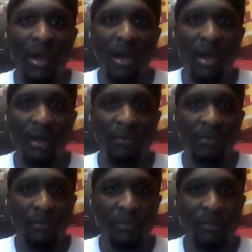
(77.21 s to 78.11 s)
Um,
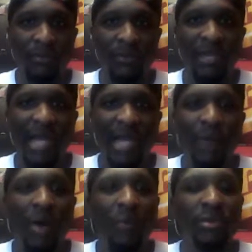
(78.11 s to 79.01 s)

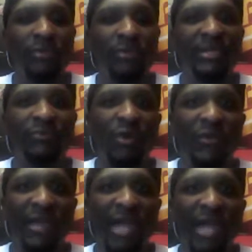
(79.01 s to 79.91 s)
the
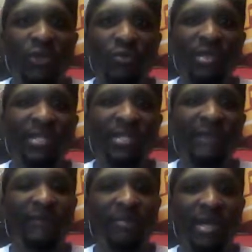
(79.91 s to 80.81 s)
one thing I do want to see
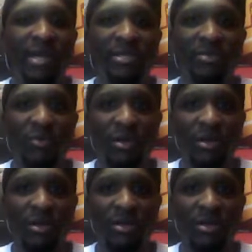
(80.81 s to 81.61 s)
from the Pacers more,